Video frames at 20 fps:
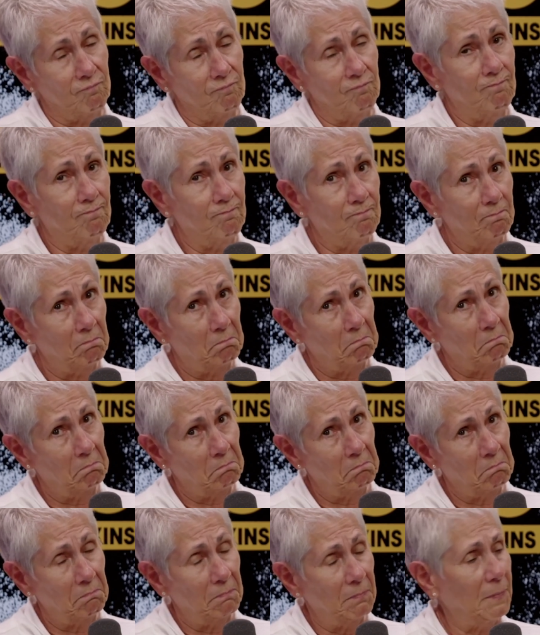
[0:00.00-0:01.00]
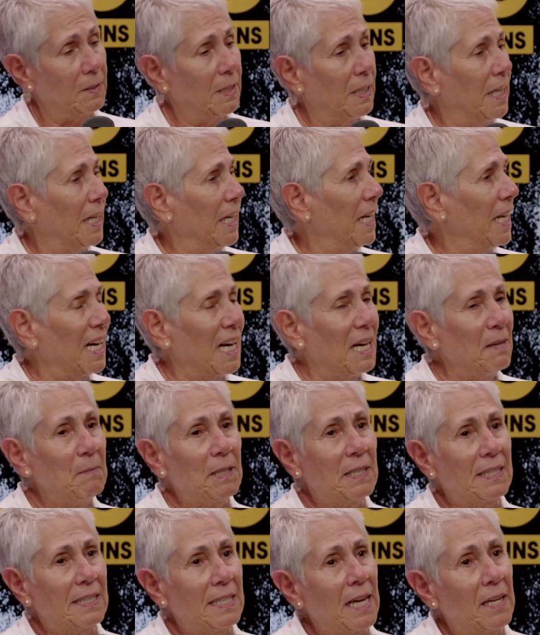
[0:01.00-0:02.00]
I mean,
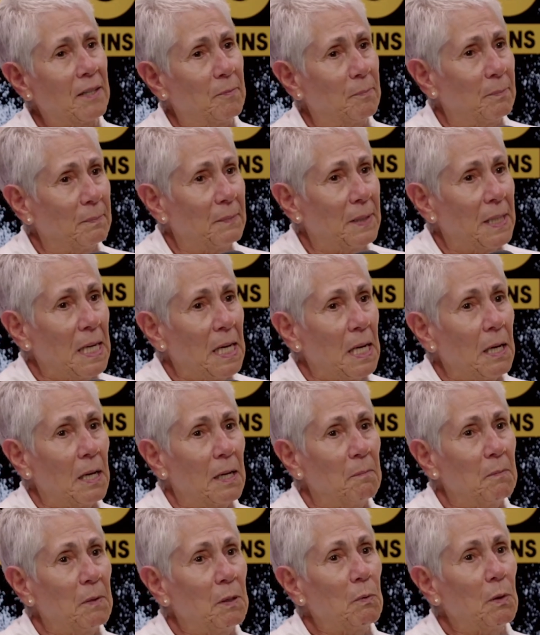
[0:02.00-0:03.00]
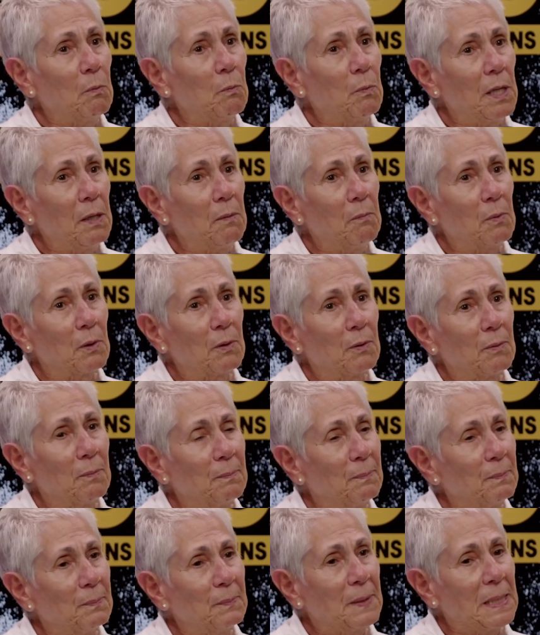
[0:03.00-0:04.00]
it's sad. Yeah. I mean, when we were
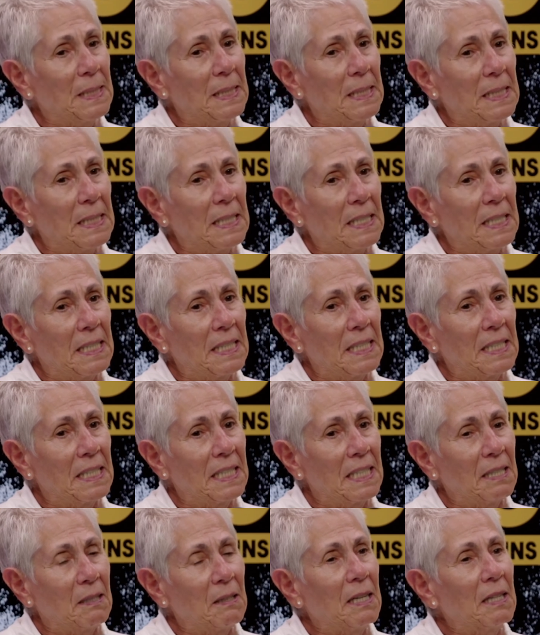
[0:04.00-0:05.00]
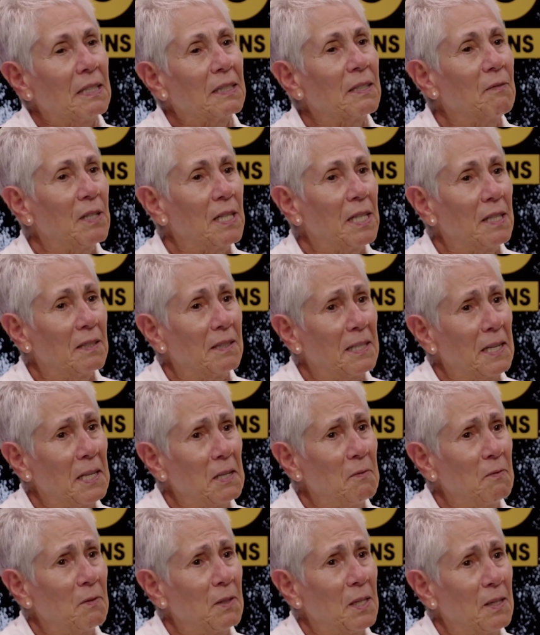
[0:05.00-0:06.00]
living in
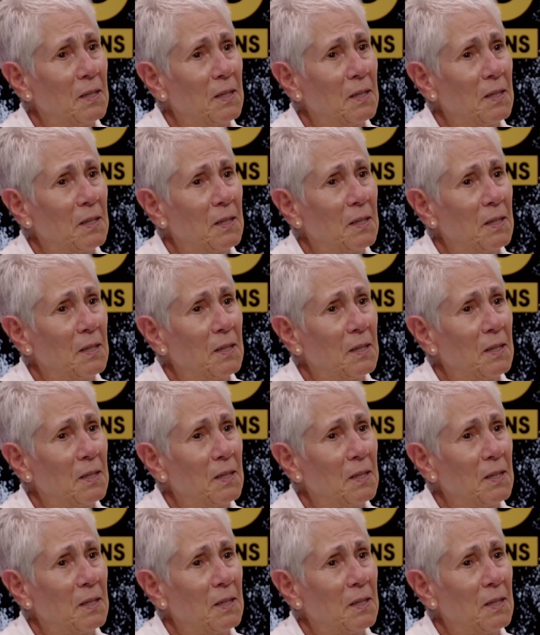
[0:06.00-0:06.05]
Davie,